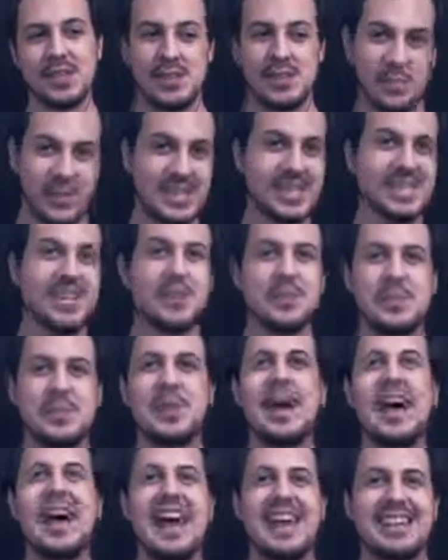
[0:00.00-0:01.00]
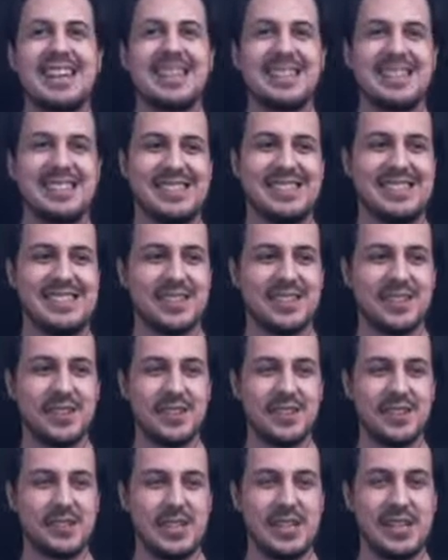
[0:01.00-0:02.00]
when he comes back into the
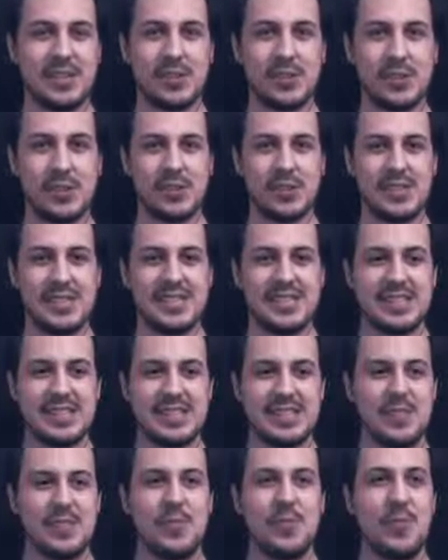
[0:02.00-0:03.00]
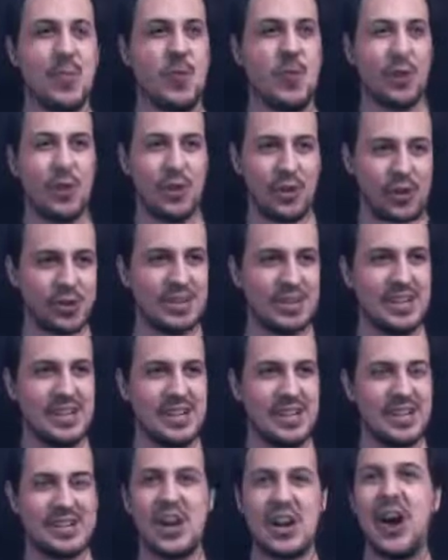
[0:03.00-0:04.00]
real world, he's a little more
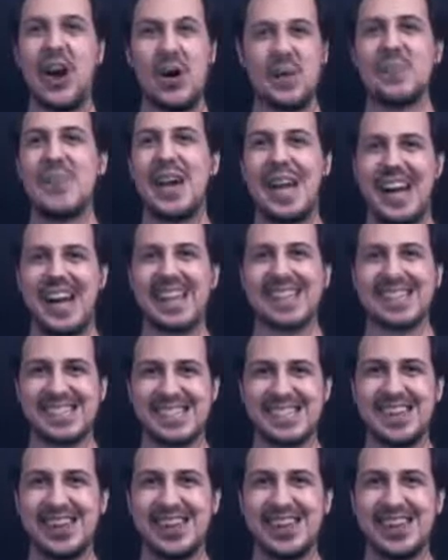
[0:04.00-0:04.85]
combat